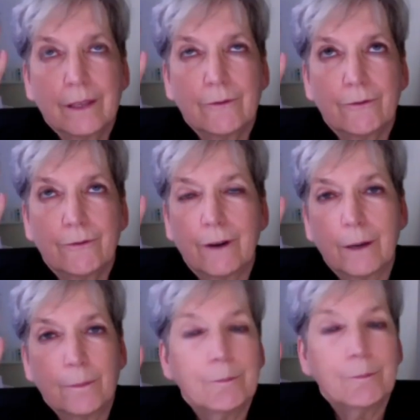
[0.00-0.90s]

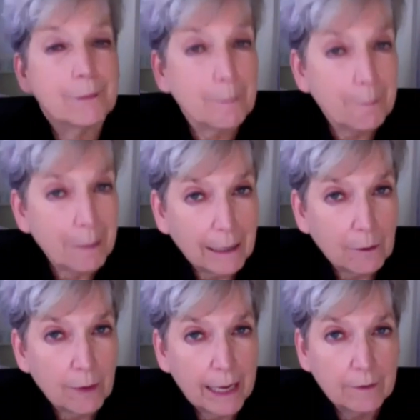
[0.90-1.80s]
from the
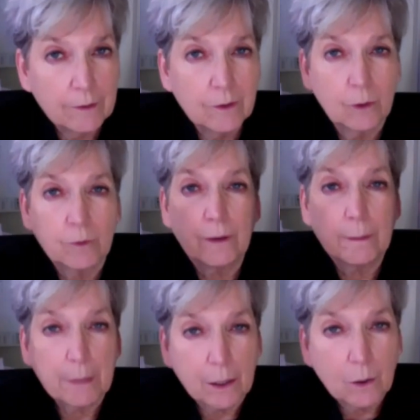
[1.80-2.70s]
background or from
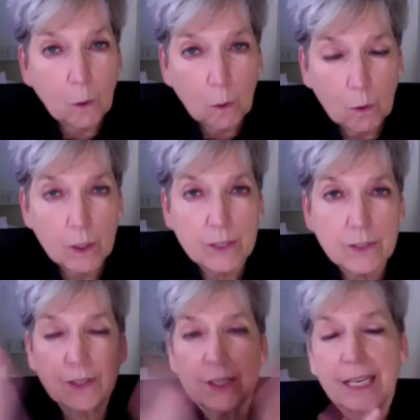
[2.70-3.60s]
the
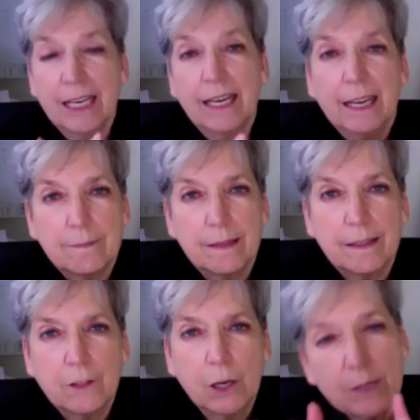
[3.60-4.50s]
chorus.
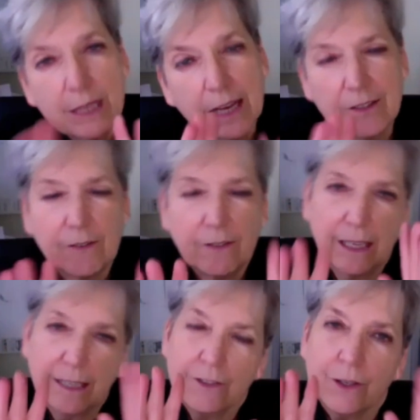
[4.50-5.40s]
Those kinds of
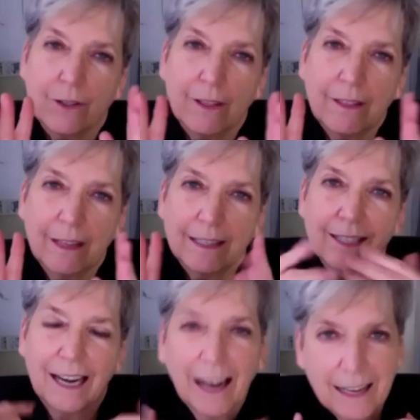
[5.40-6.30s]
things are the things
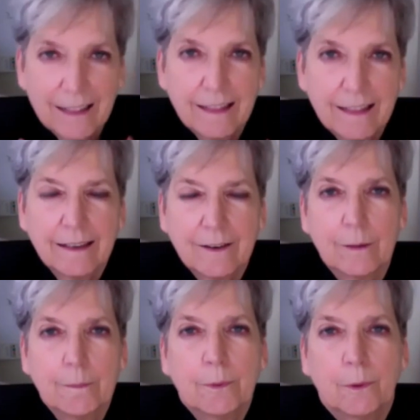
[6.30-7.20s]
that I think are
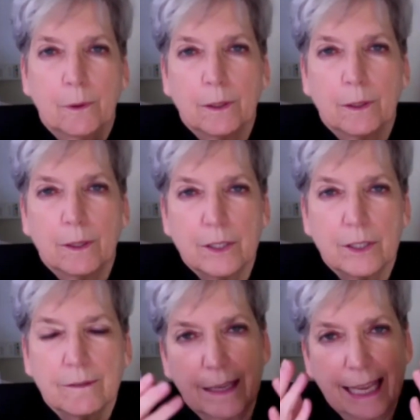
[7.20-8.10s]
important
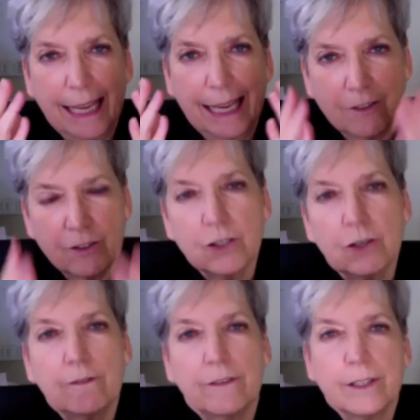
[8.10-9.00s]
in
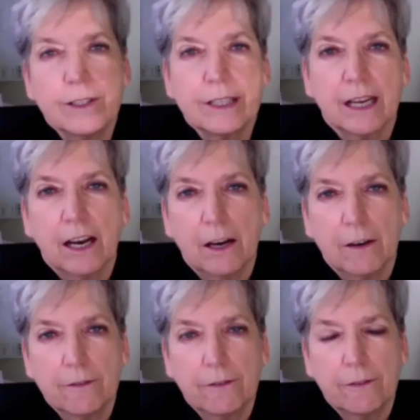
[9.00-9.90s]
service
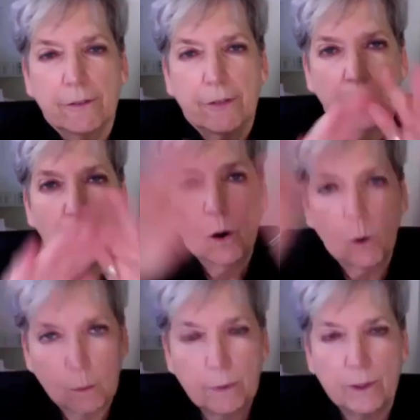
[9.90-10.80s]
of the whole
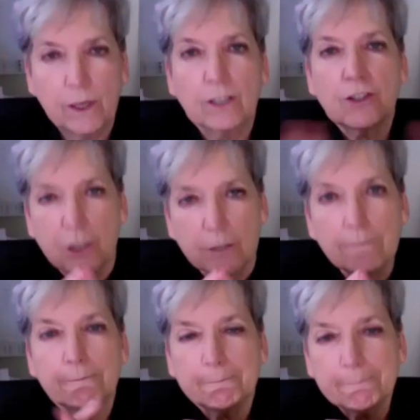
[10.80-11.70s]
production.
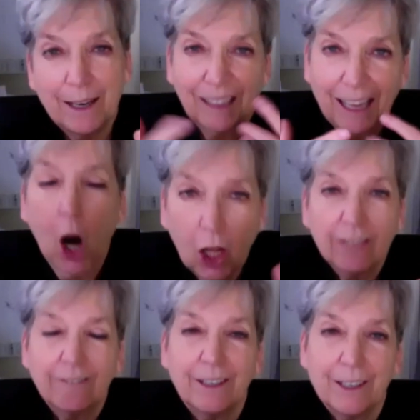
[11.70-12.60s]
Like
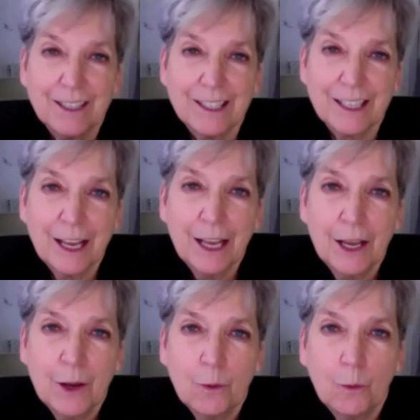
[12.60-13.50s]
all of
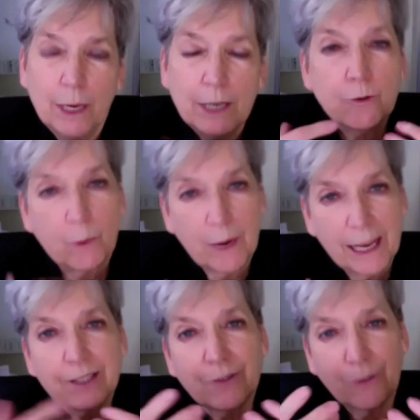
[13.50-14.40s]
us, we
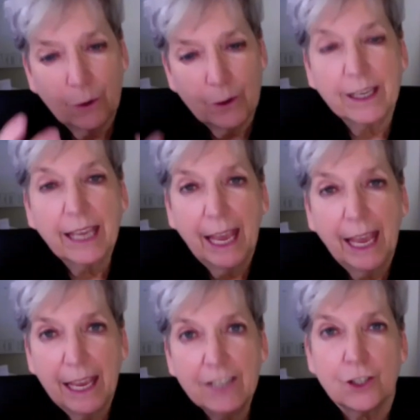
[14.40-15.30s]
dress for an
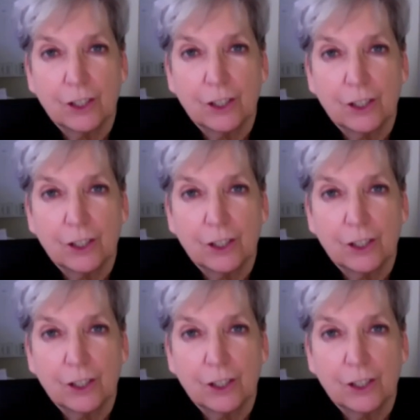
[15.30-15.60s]
occasion,